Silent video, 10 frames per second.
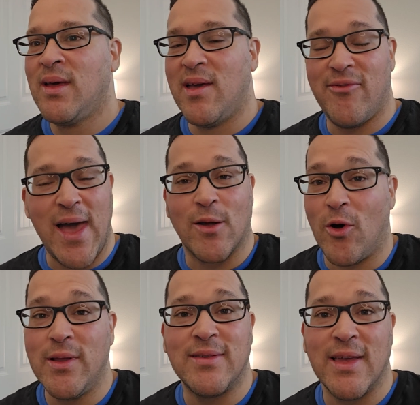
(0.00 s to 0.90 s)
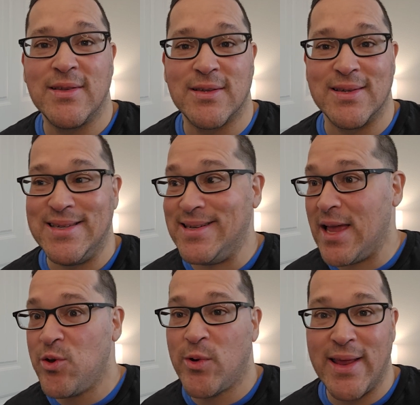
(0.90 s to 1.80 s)
In fact, all it takes is a
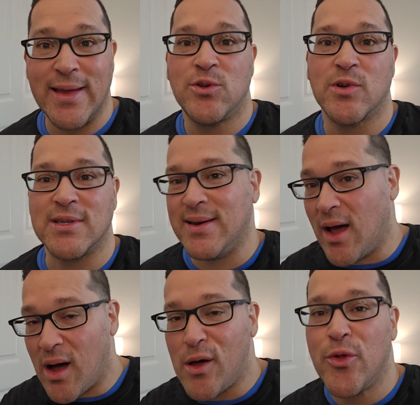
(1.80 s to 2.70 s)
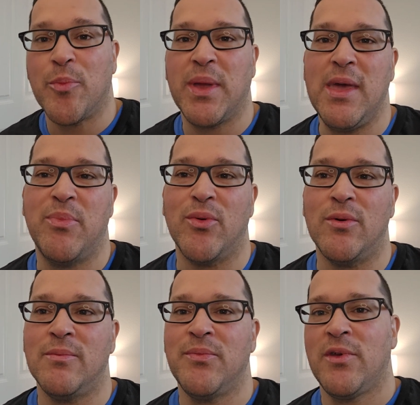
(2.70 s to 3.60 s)
genuine interest in other
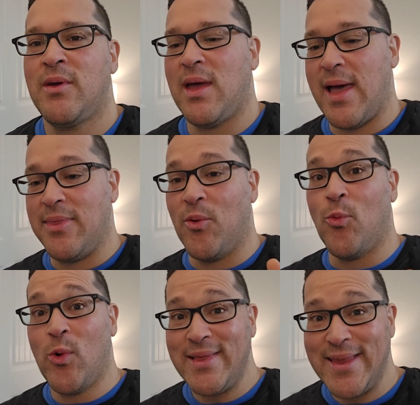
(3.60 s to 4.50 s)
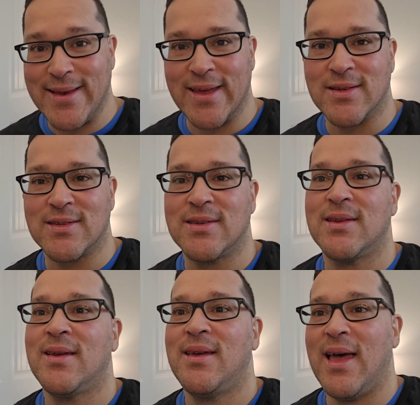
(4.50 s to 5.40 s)
people and the willingness
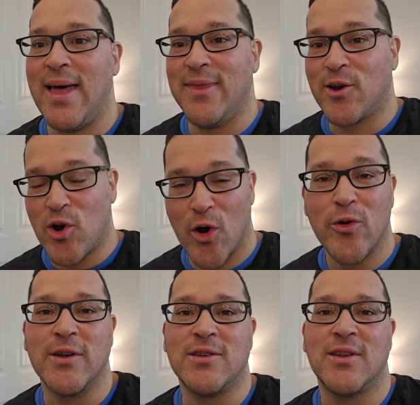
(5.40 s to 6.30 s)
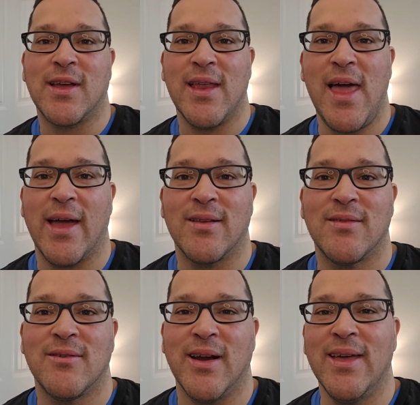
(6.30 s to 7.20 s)
and the courage to connect,
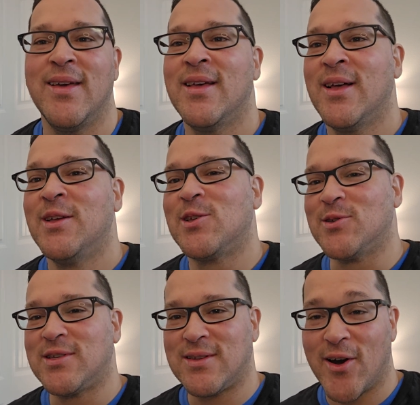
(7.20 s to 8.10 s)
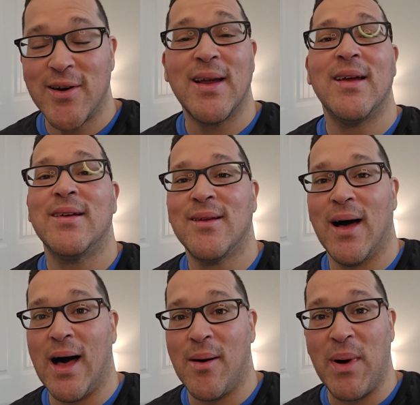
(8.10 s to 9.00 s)
right? So start
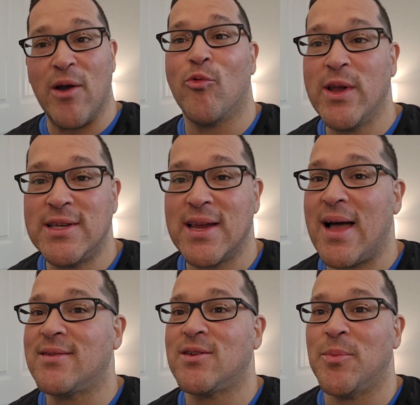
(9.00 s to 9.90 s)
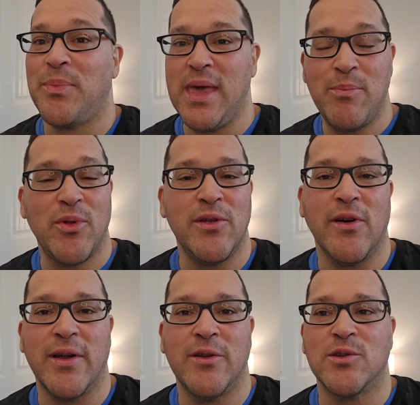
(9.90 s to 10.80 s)
by reaching out to people in
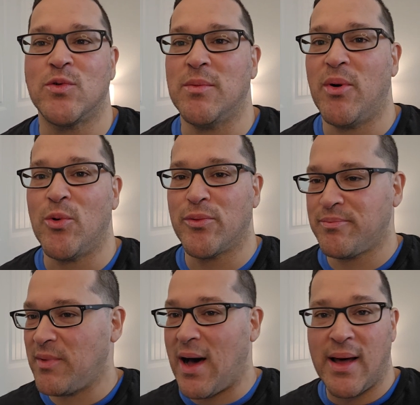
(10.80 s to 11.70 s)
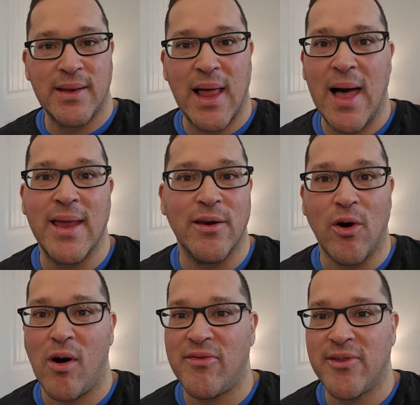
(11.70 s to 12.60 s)
your industry, both online and
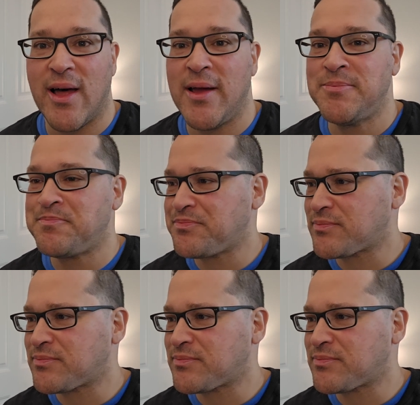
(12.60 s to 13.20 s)
offline.